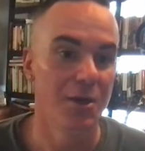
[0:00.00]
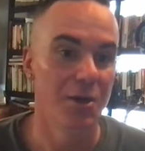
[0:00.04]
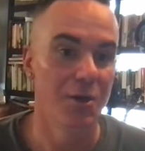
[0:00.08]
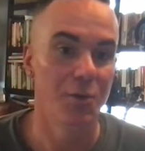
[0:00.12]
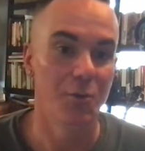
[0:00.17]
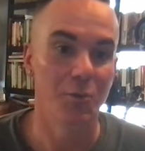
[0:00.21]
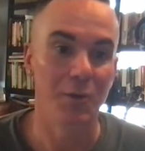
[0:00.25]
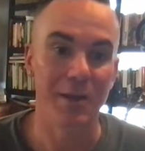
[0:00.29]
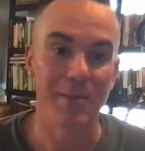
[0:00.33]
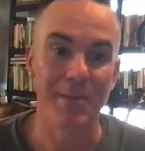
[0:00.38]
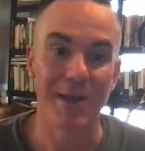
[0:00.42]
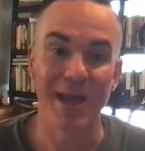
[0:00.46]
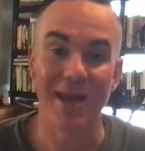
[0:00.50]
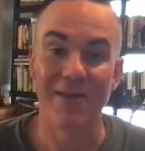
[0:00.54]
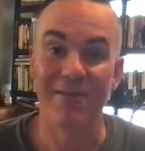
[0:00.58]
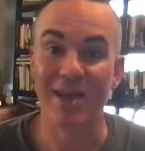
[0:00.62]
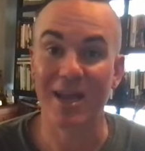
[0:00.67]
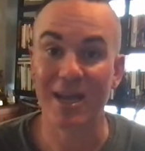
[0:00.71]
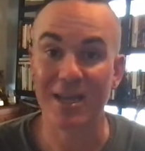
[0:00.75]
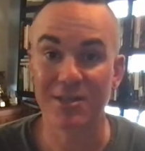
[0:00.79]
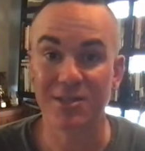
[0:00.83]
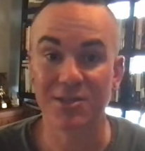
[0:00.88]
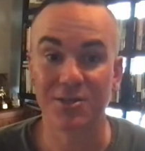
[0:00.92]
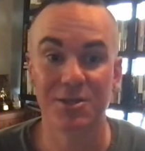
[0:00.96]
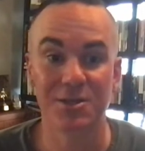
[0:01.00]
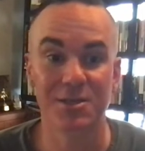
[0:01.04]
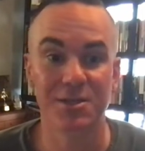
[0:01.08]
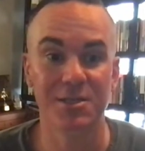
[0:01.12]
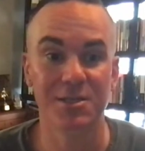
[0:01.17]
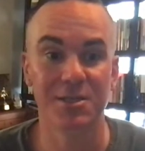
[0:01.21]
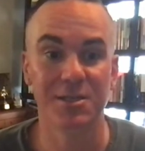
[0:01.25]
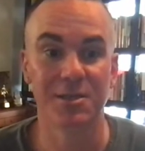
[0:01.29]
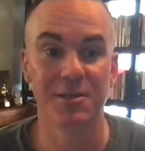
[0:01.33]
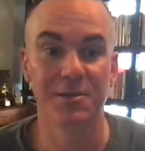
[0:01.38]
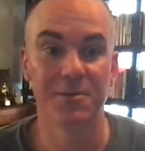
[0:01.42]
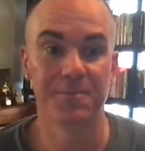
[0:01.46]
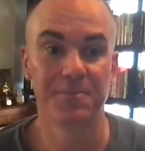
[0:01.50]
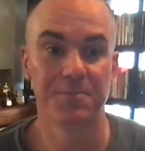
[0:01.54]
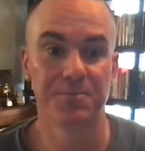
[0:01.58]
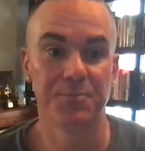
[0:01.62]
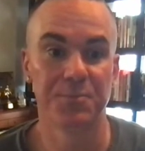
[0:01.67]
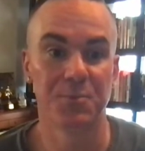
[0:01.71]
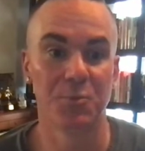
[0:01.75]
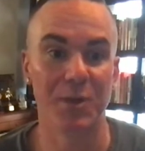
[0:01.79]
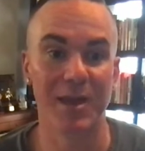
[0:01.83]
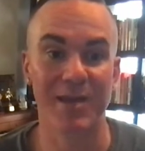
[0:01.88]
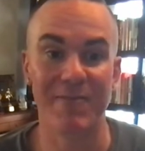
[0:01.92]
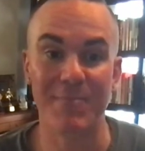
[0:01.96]
We may have answers.
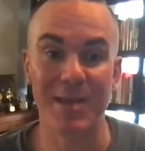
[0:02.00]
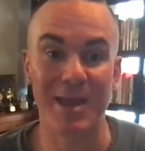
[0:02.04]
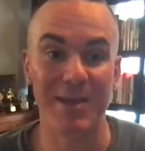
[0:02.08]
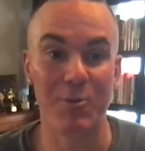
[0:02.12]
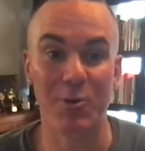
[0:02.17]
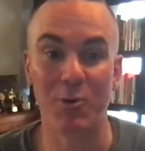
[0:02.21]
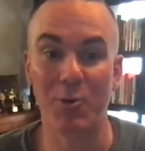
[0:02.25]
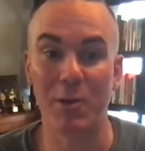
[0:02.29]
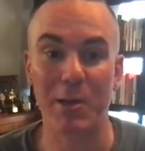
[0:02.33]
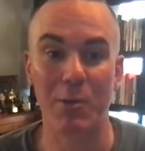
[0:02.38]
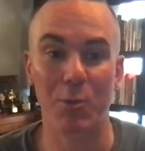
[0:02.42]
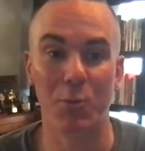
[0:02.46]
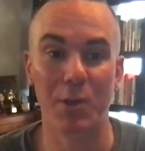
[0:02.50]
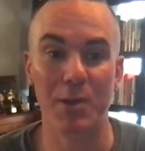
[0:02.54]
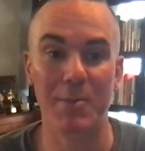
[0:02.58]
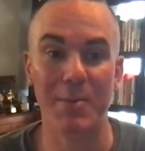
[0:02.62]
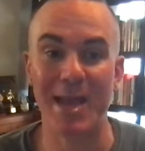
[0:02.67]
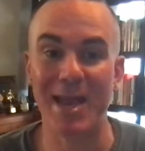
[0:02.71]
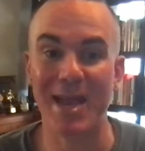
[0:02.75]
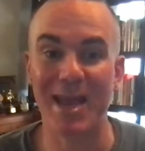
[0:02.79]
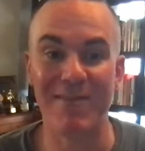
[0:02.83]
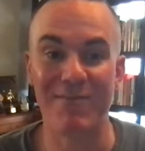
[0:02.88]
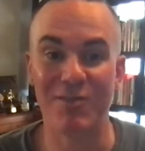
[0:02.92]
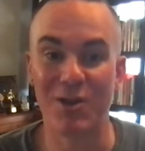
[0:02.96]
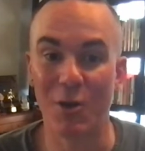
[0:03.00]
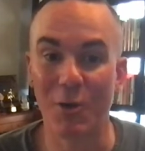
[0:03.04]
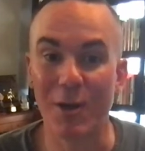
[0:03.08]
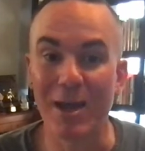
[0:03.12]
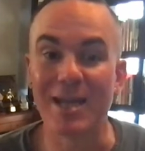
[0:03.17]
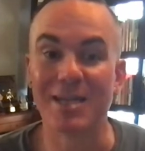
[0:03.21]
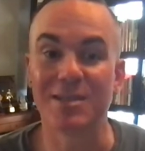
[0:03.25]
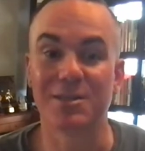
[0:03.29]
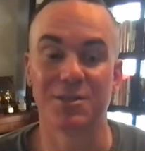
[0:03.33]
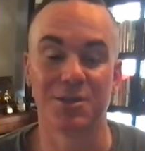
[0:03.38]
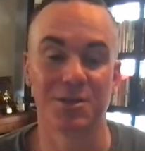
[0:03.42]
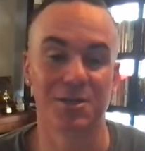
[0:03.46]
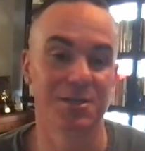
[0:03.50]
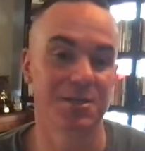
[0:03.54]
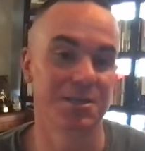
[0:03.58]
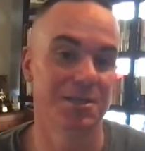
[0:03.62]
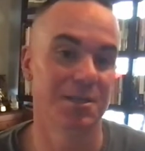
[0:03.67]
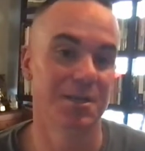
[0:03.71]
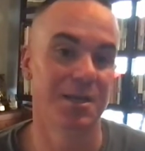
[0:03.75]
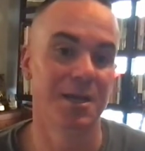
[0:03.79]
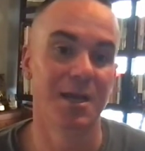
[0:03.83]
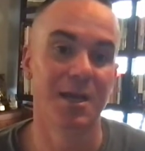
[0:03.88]
We, have, we, we may have no answers